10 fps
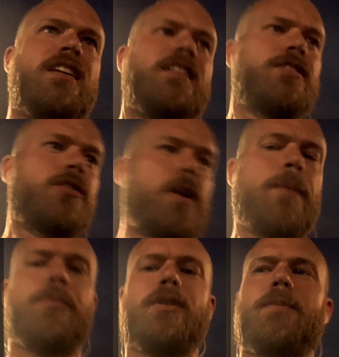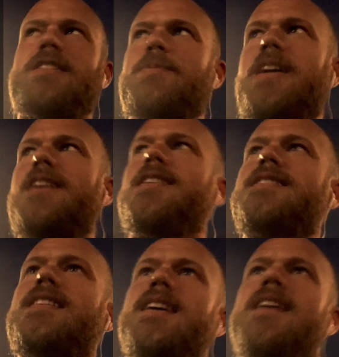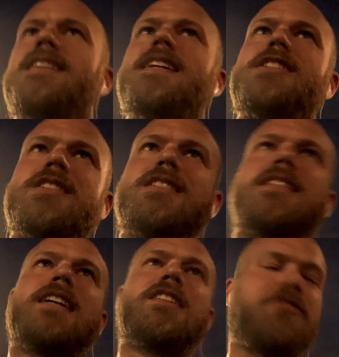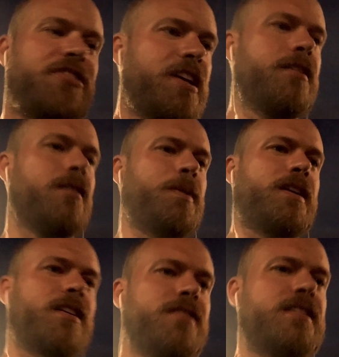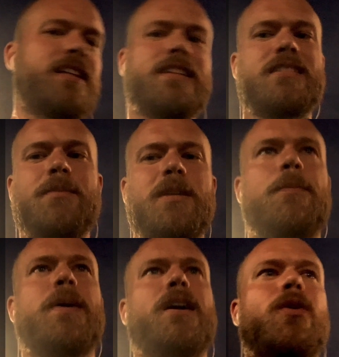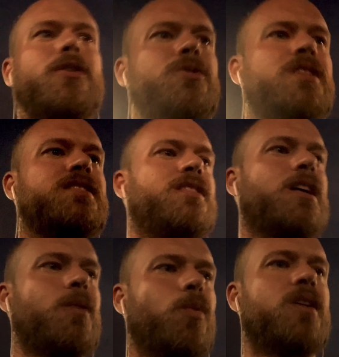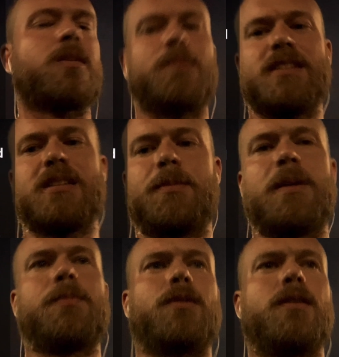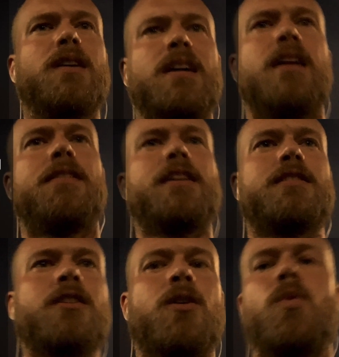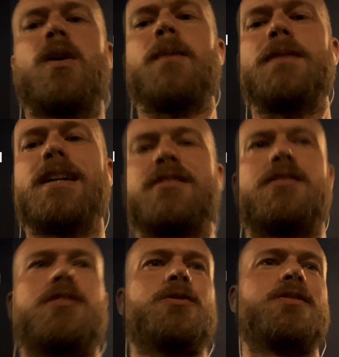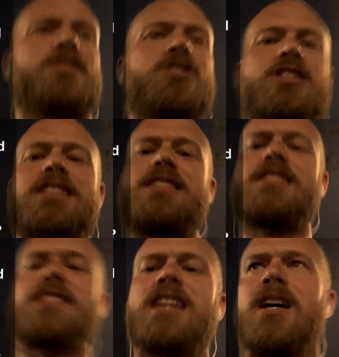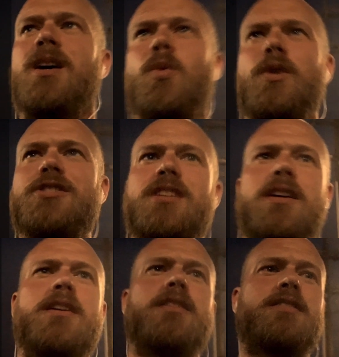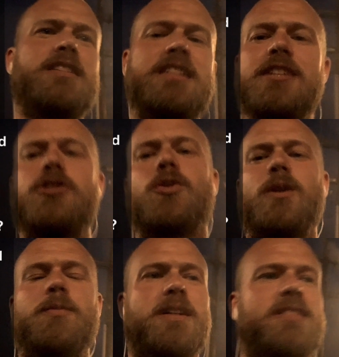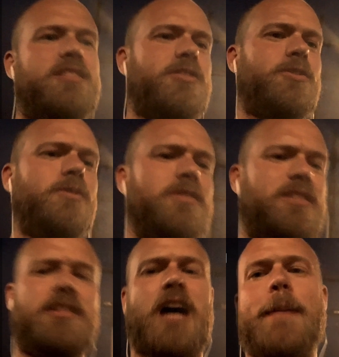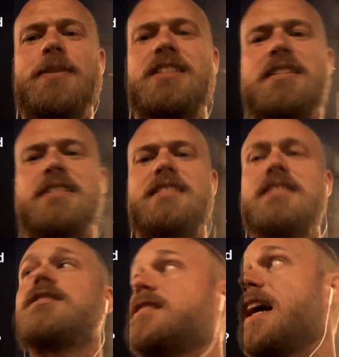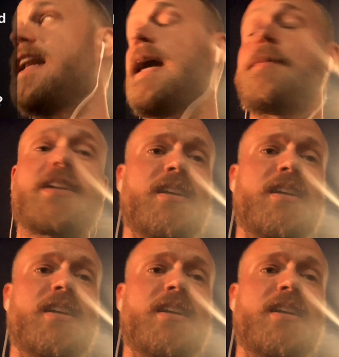It's a great book because nations tend to fail because they get somebody in power who does not want to bless the people. They don't want to bless their students. Jesus was the teacher who wanted to bless his students, the opposite of the Caesar dynamic,